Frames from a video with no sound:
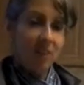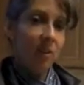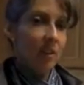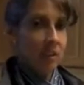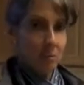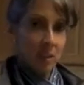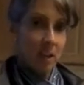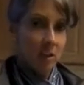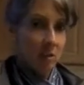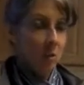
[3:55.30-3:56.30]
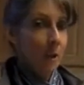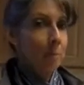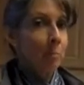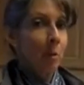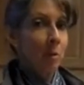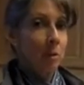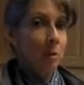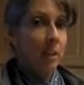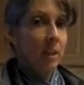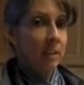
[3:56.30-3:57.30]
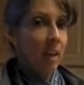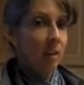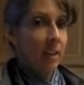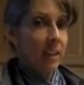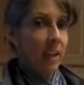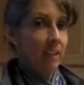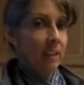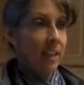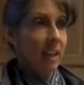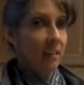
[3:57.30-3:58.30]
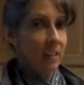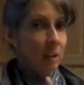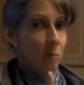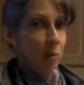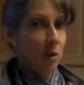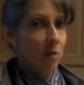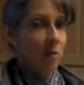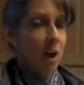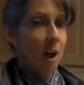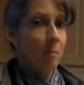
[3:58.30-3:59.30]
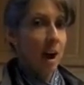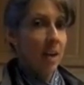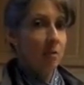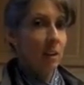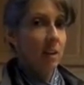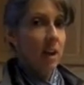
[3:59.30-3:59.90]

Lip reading: and some texture to it. Not only has that, it has that wonderful carbohydrate